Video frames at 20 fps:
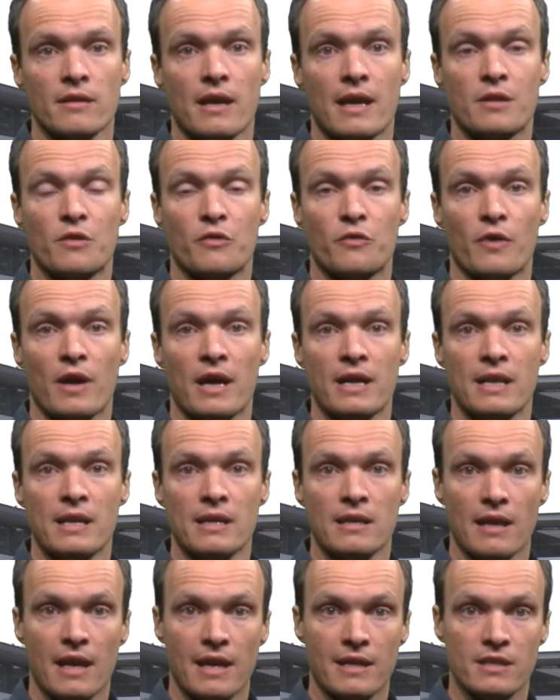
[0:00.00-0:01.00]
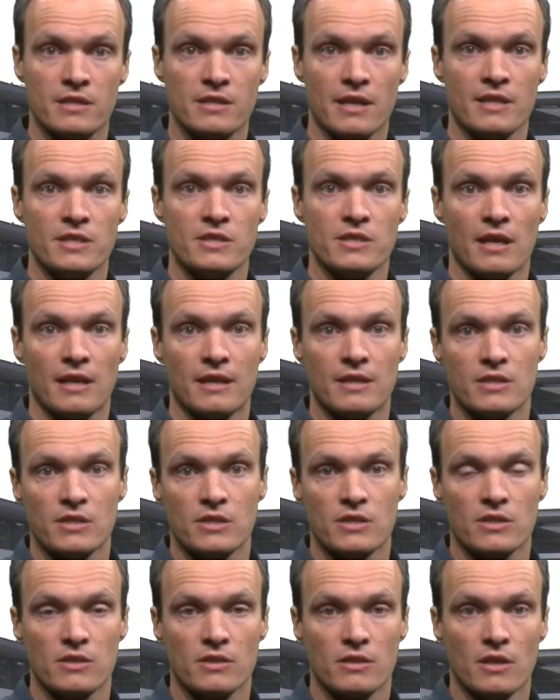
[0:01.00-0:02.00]
and defining a design
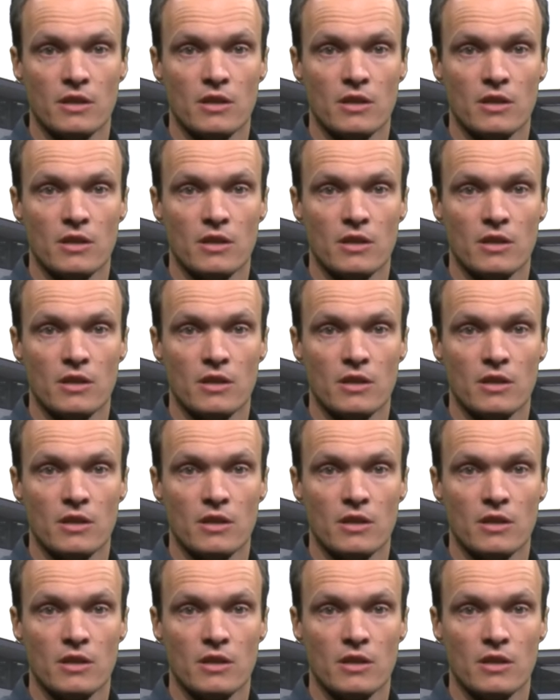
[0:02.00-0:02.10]
challenge.